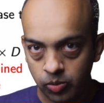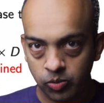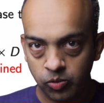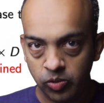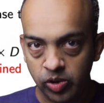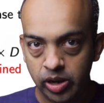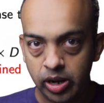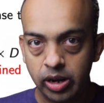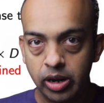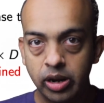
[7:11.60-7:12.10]

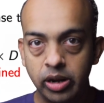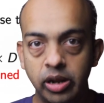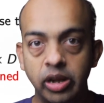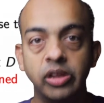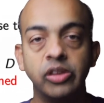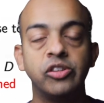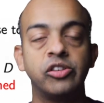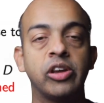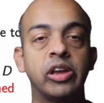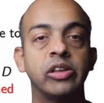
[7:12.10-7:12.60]
VDD
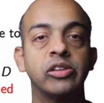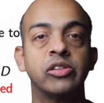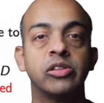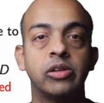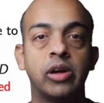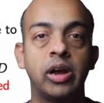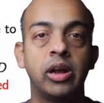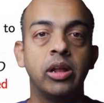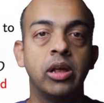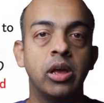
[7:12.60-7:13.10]
didn't change,
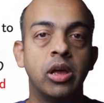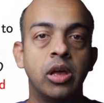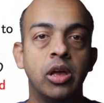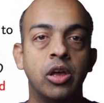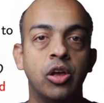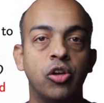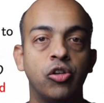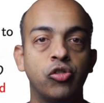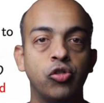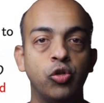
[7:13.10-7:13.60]
right?
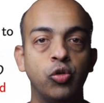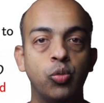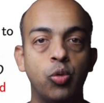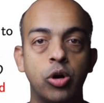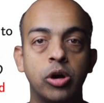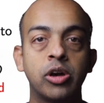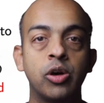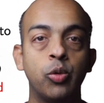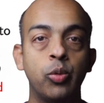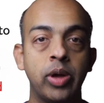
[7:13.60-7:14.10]
So you
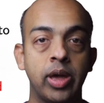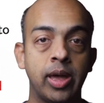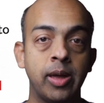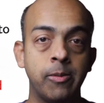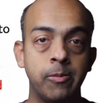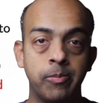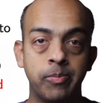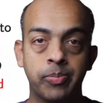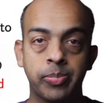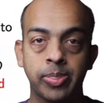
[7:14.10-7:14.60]
walk away
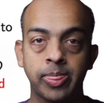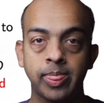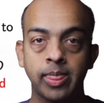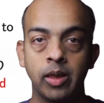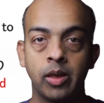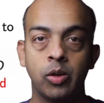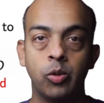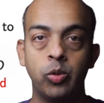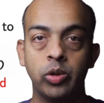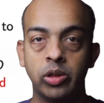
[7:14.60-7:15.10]

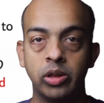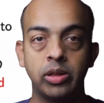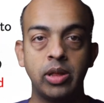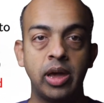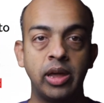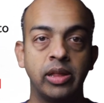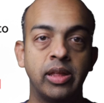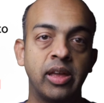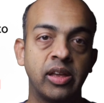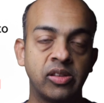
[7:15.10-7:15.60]
with a
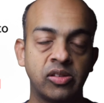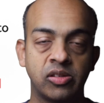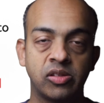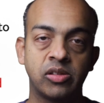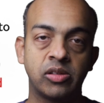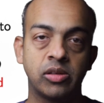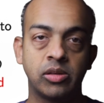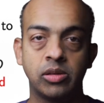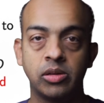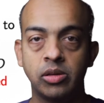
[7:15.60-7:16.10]

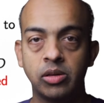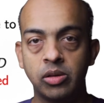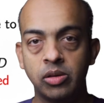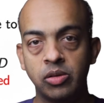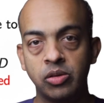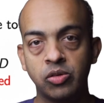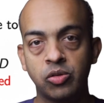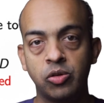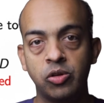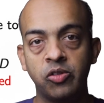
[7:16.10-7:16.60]
9x
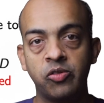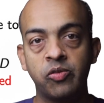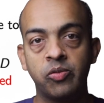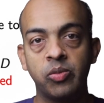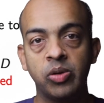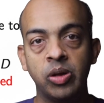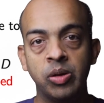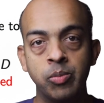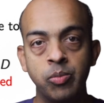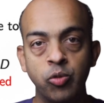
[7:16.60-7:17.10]
sort of
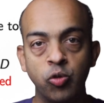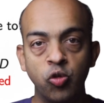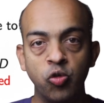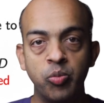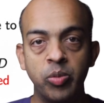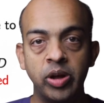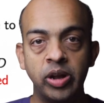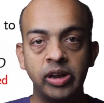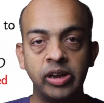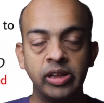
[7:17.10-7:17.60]

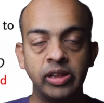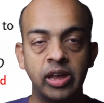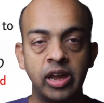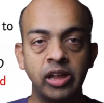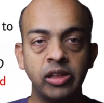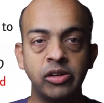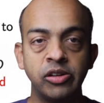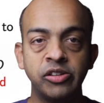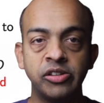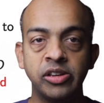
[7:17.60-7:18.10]
improvement in
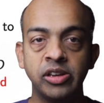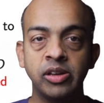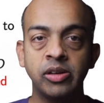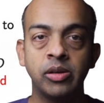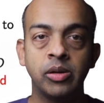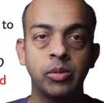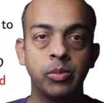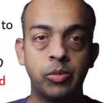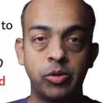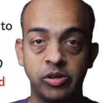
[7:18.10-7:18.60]
energy
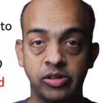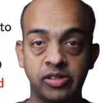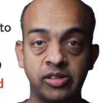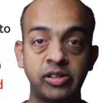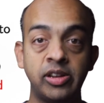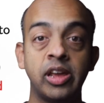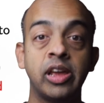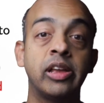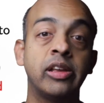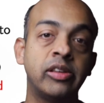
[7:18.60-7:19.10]
per
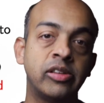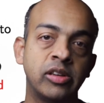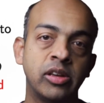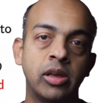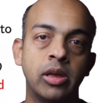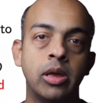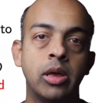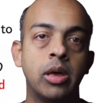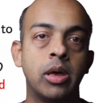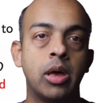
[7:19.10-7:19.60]
stage,
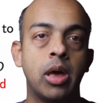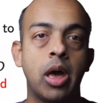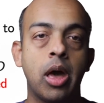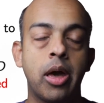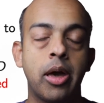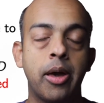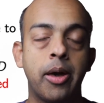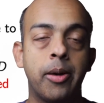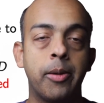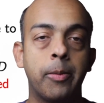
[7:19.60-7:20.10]

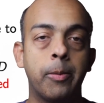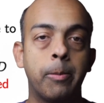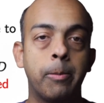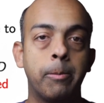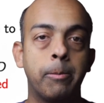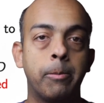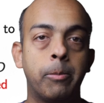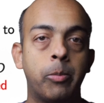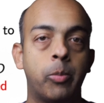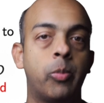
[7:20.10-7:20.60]

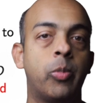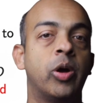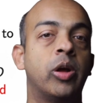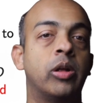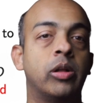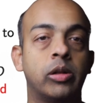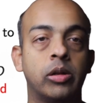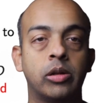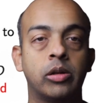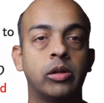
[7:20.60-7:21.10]

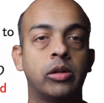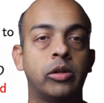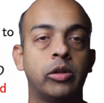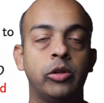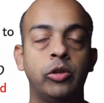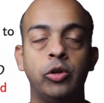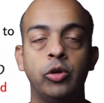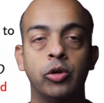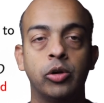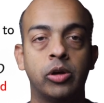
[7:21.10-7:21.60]
but
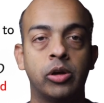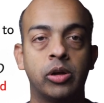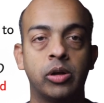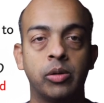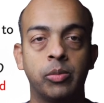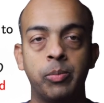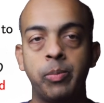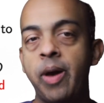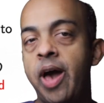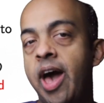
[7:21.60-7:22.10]

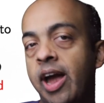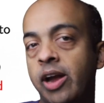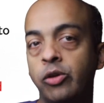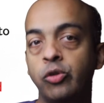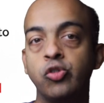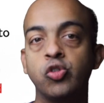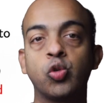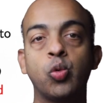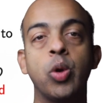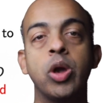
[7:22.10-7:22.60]
you're back to
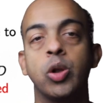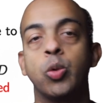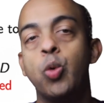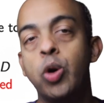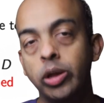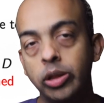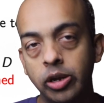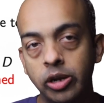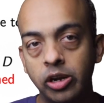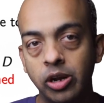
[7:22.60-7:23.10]
square
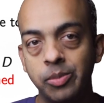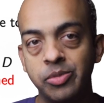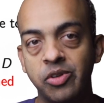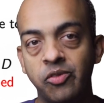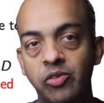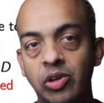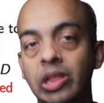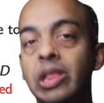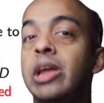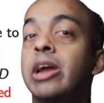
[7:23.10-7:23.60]
one in terms
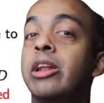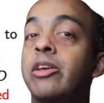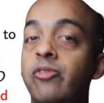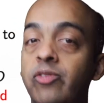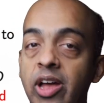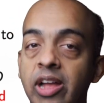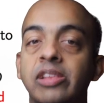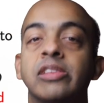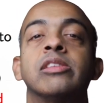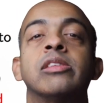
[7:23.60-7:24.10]
of delay. And if
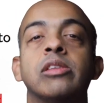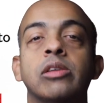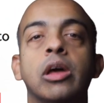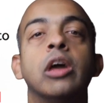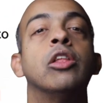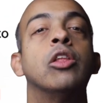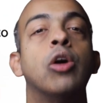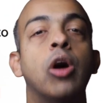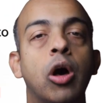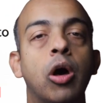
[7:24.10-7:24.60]
that's
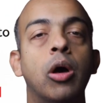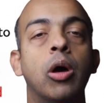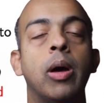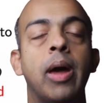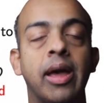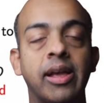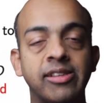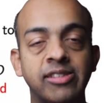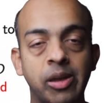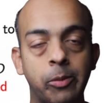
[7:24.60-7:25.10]
an
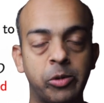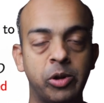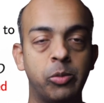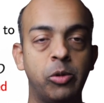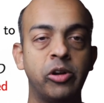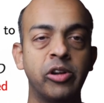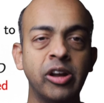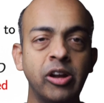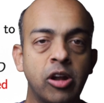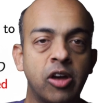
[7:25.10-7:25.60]

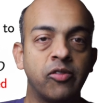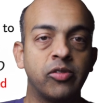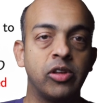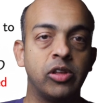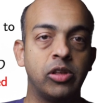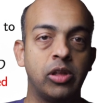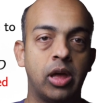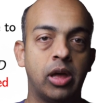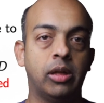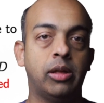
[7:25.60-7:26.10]
acceptable trade-off,
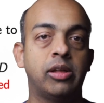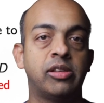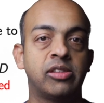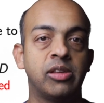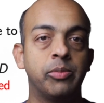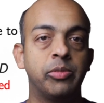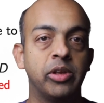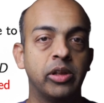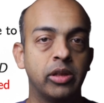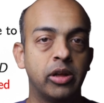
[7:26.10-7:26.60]
then yeah, that's
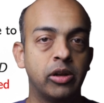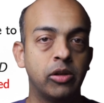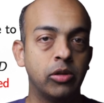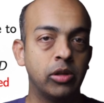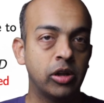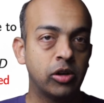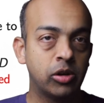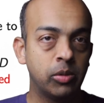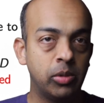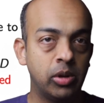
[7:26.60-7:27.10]
something that you
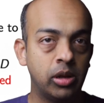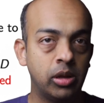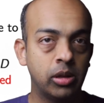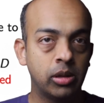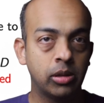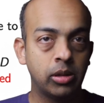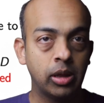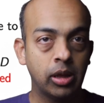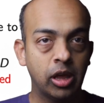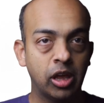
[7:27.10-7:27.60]
need to be
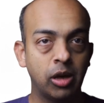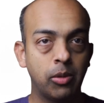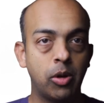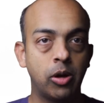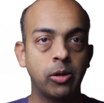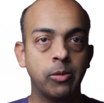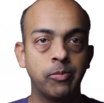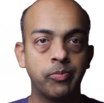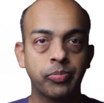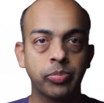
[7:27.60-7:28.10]
thinking about.
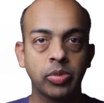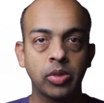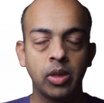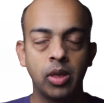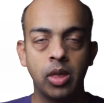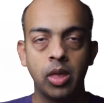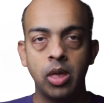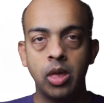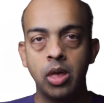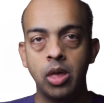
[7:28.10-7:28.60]

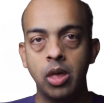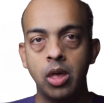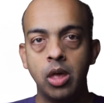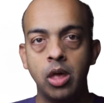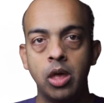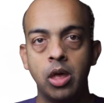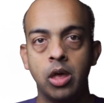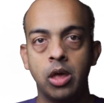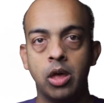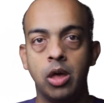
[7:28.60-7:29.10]

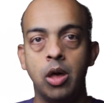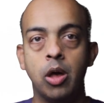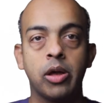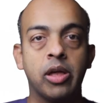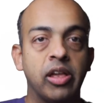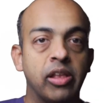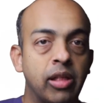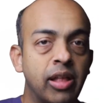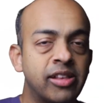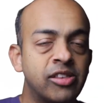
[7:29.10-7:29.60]

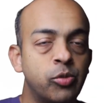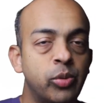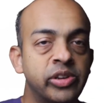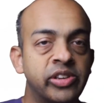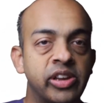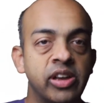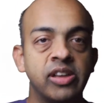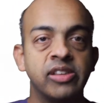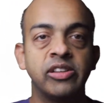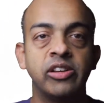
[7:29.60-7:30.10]
Okay, let's switch
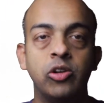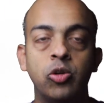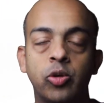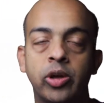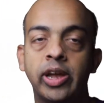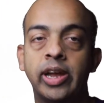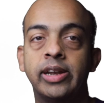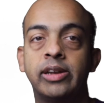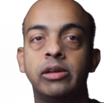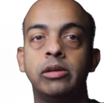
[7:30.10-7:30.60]
gears and
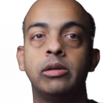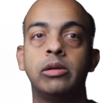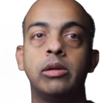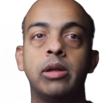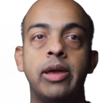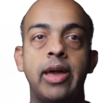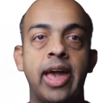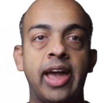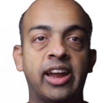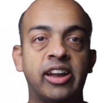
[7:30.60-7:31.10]
look at
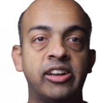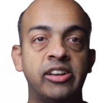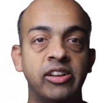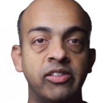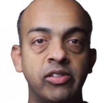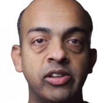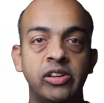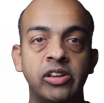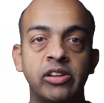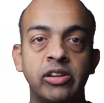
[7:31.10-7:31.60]

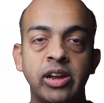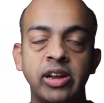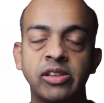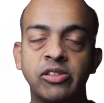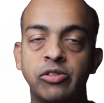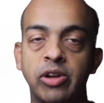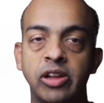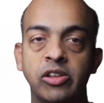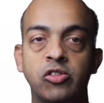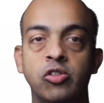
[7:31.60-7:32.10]
activity
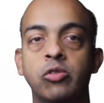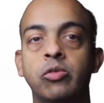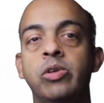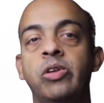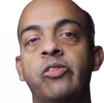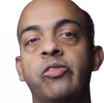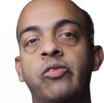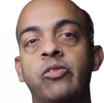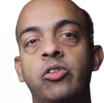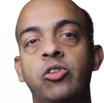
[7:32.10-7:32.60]
rates, right? So
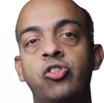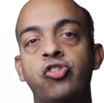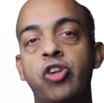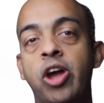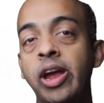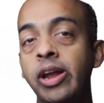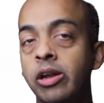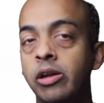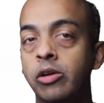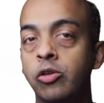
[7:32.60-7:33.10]
we've
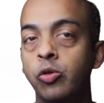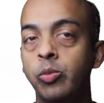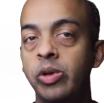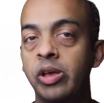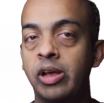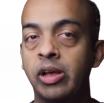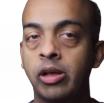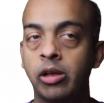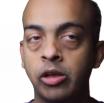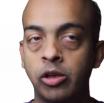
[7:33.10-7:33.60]
tried to
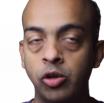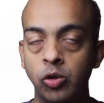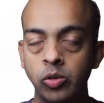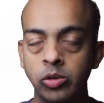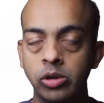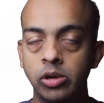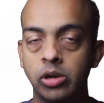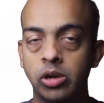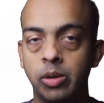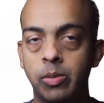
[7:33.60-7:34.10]
be
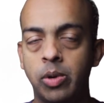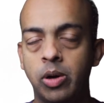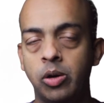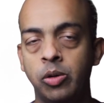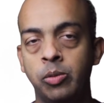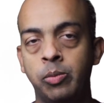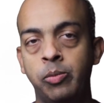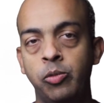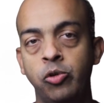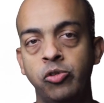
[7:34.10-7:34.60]
cute
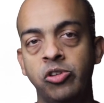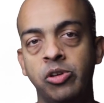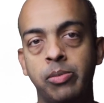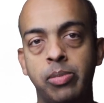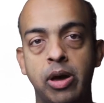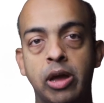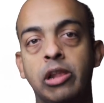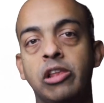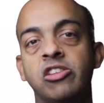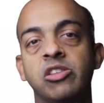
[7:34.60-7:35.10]
about using
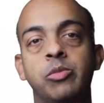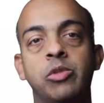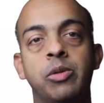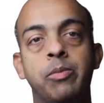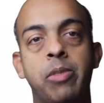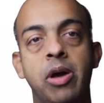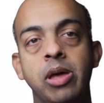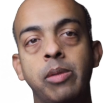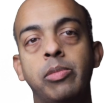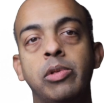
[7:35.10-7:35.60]
parallelism
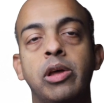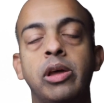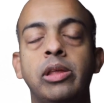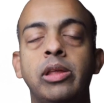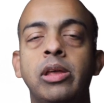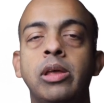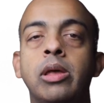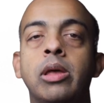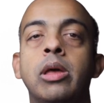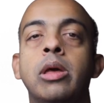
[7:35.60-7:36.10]
and pipelining,